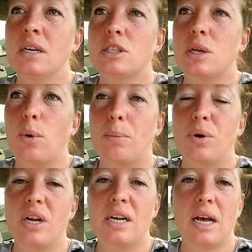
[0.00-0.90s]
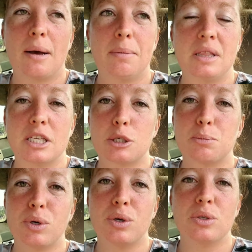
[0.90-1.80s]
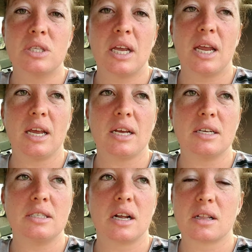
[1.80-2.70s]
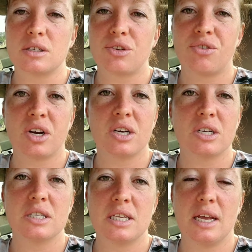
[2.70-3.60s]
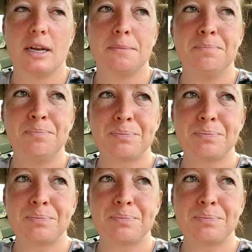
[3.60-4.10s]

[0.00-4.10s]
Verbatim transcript: So we put it up in the spruce and Douglas firs and